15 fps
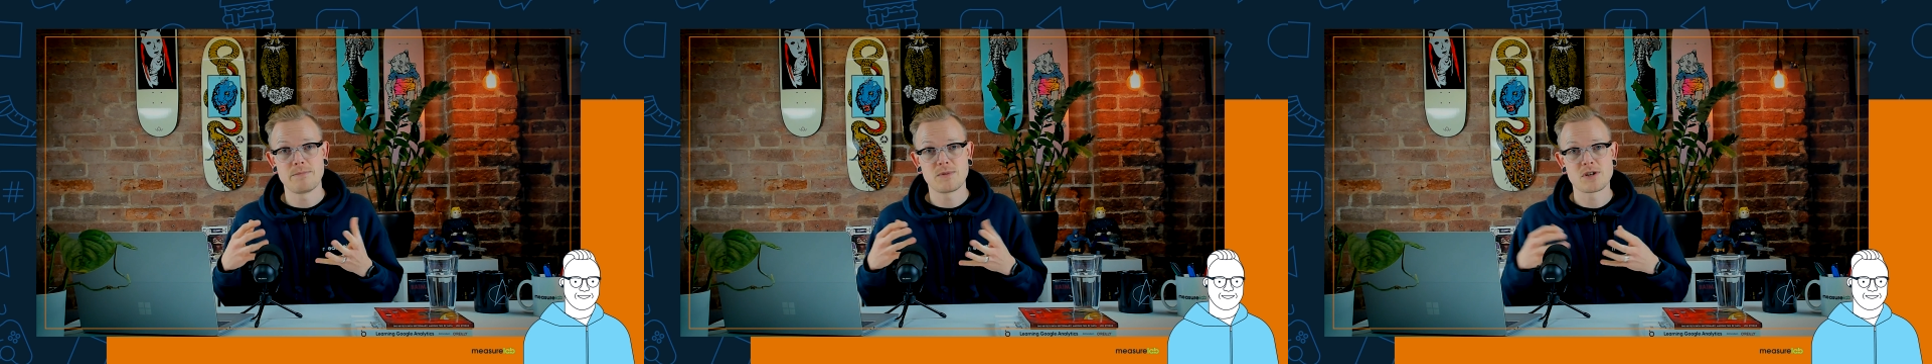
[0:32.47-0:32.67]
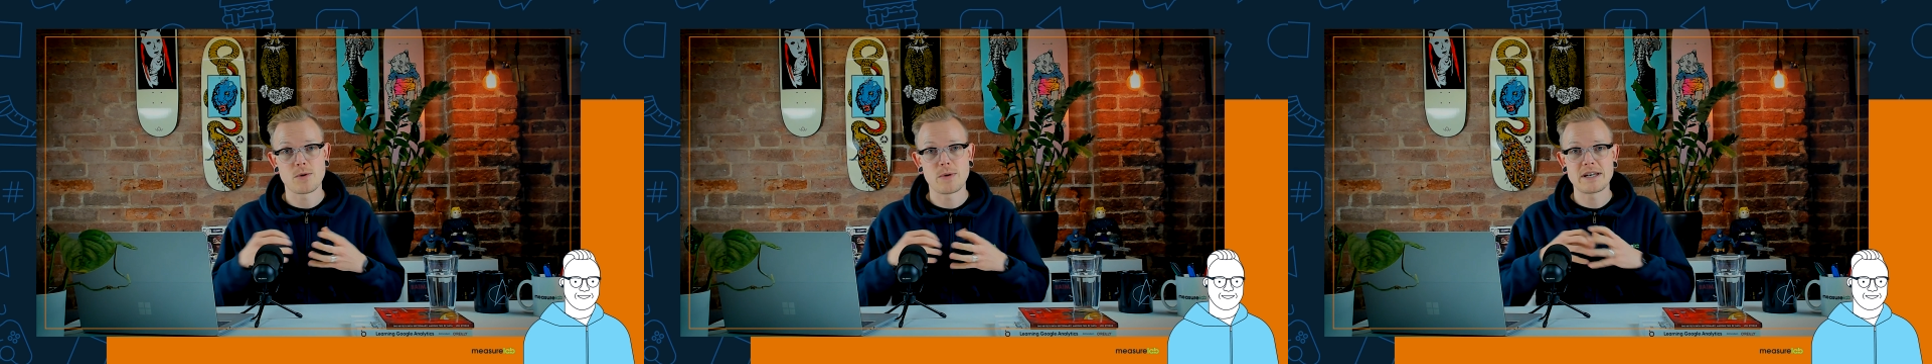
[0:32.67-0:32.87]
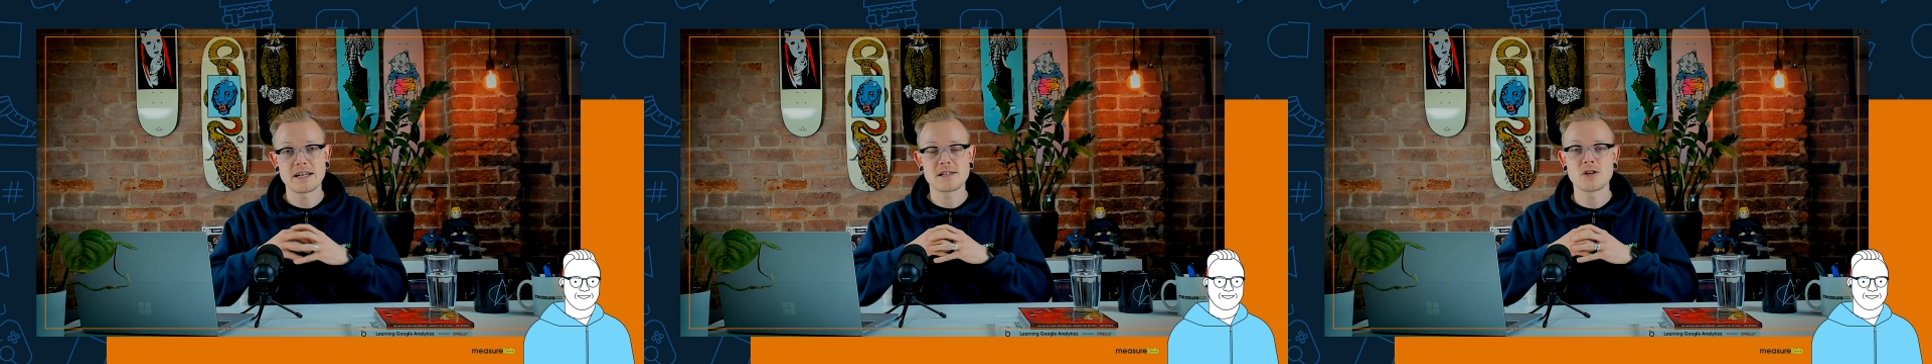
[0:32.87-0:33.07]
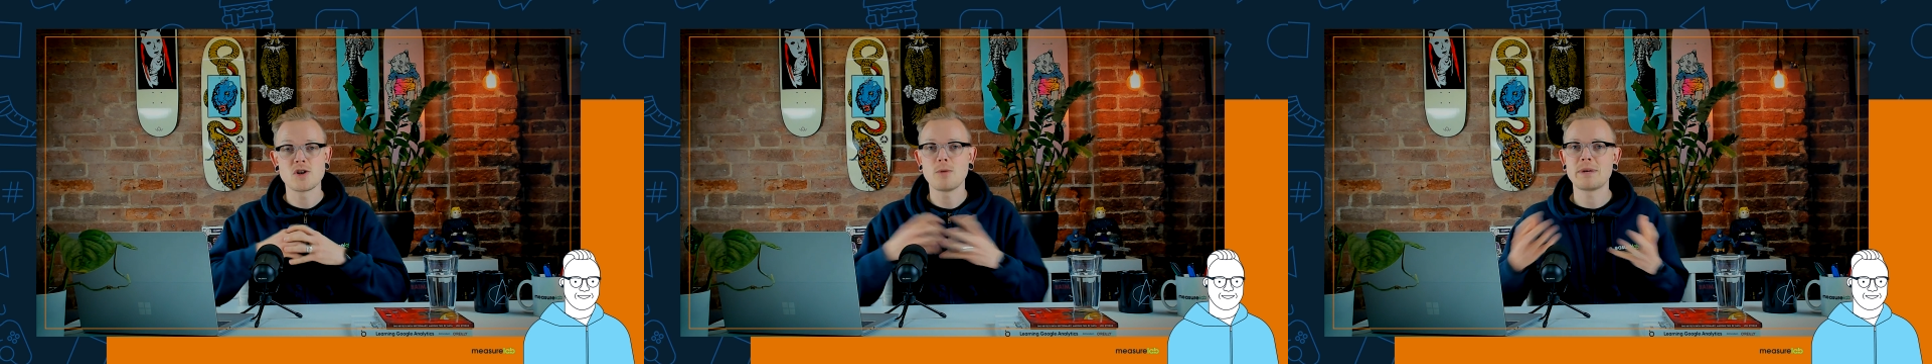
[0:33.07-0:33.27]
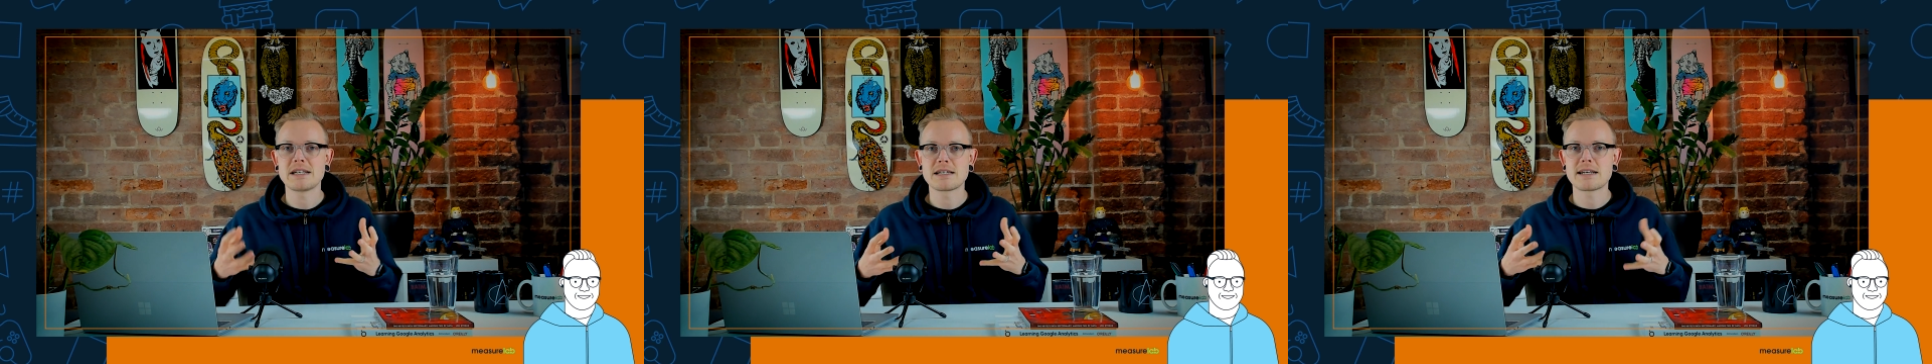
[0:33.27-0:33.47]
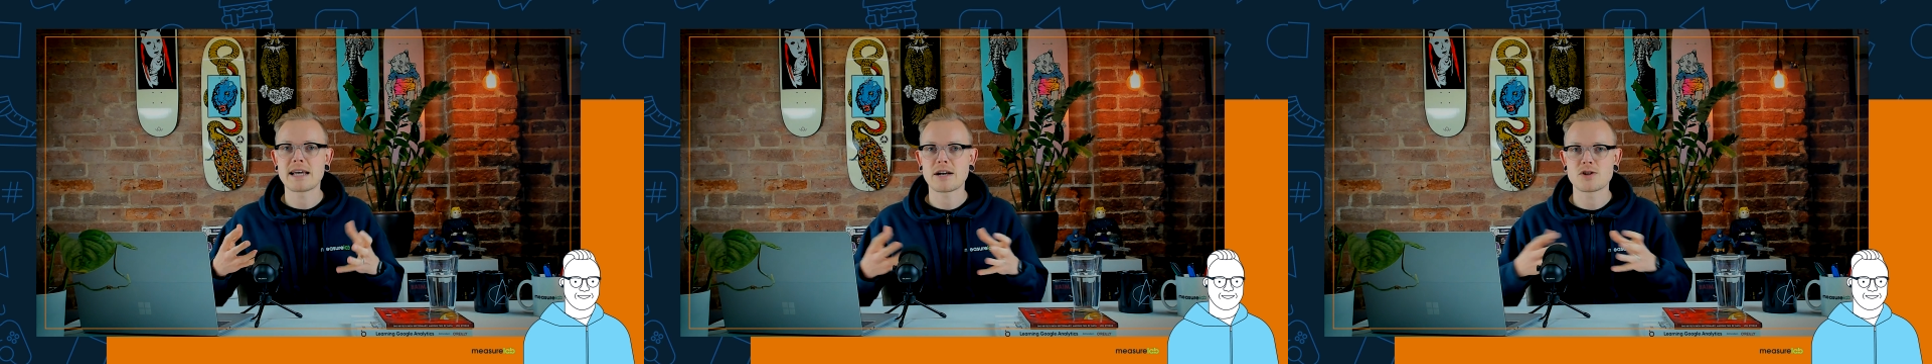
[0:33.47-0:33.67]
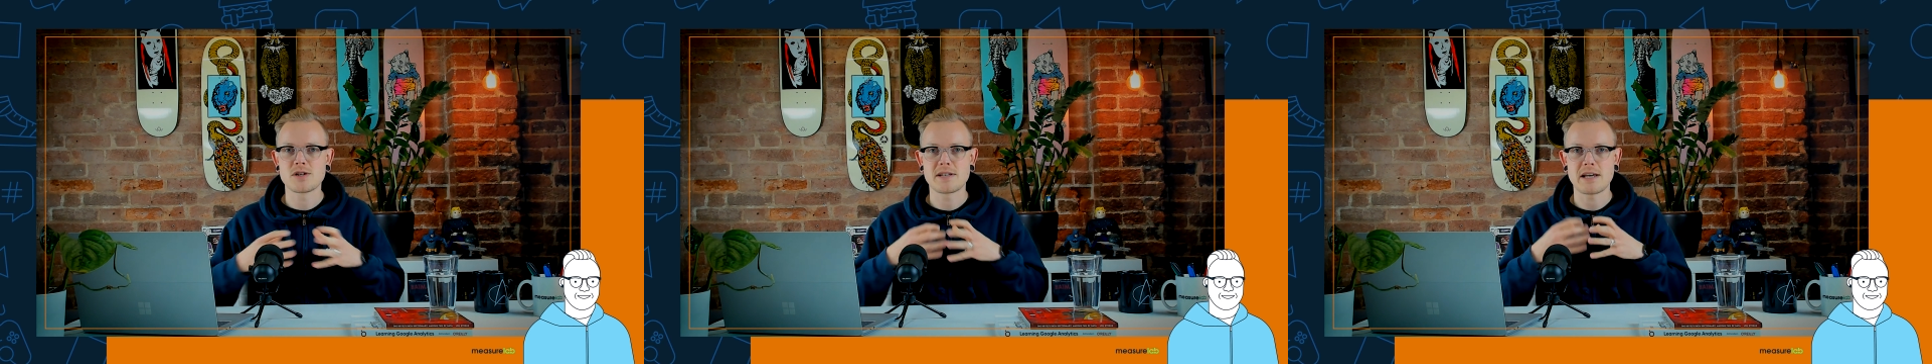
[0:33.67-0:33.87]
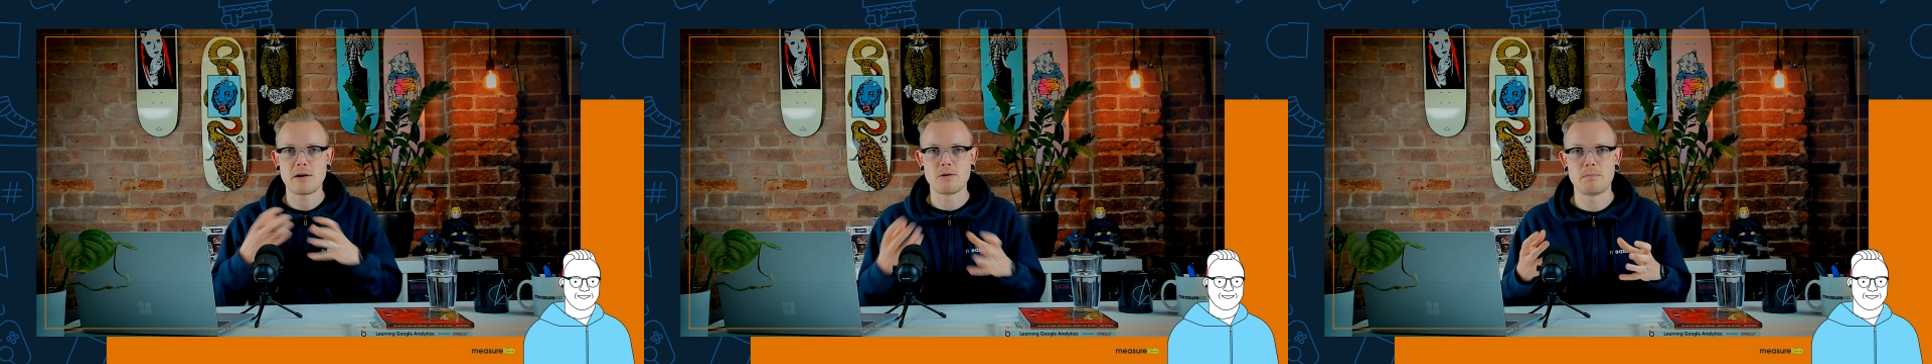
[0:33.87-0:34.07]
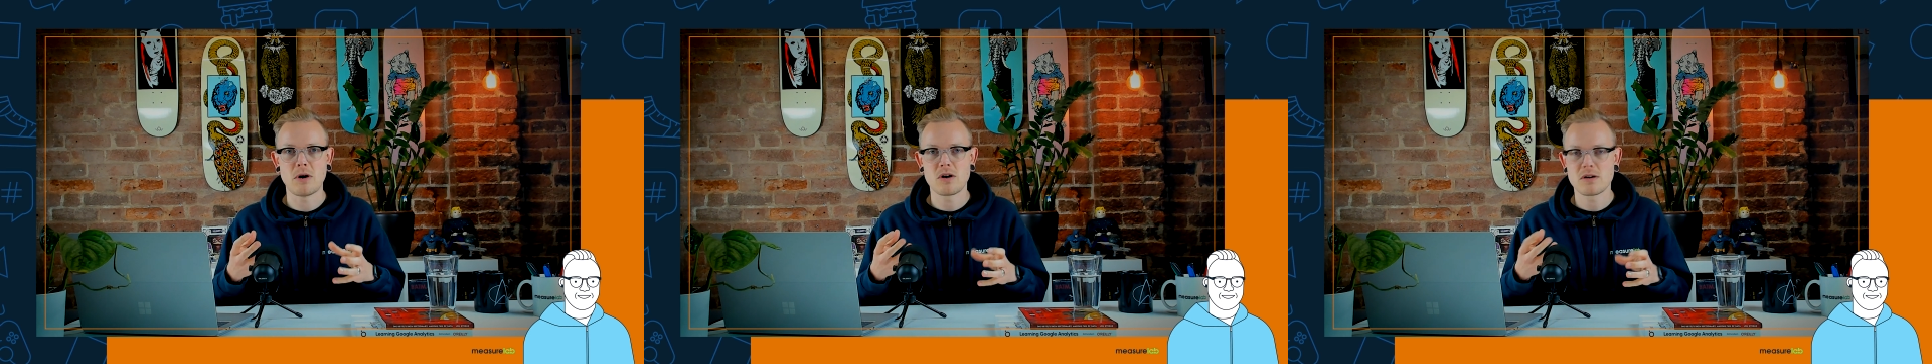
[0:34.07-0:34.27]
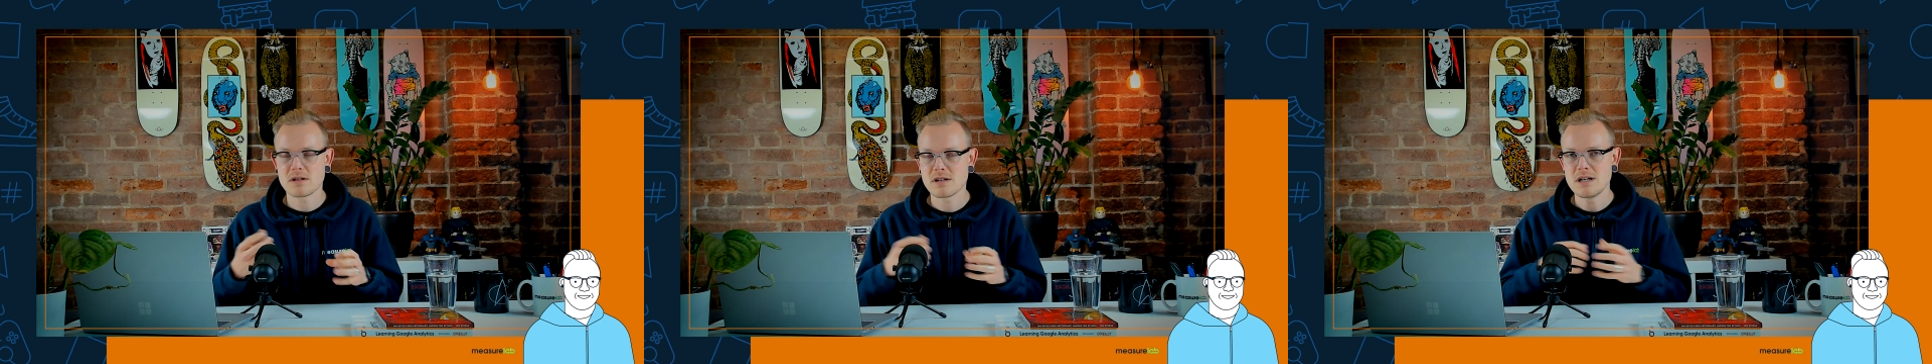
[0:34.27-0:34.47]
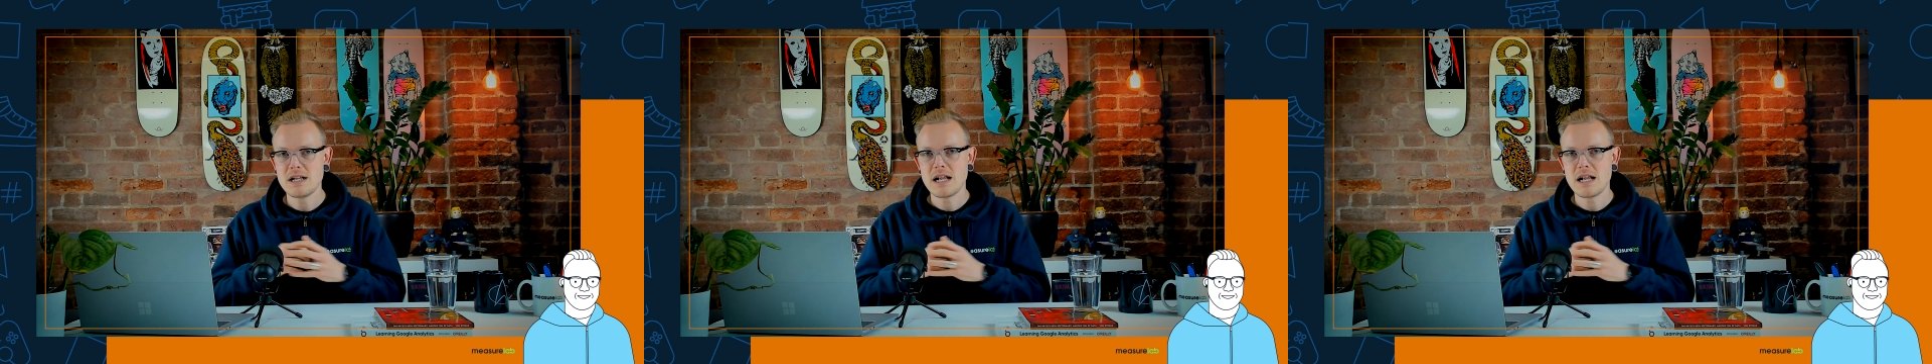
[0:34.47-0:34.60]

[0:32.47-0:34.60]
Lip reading: So it does anomaly detections out of the box,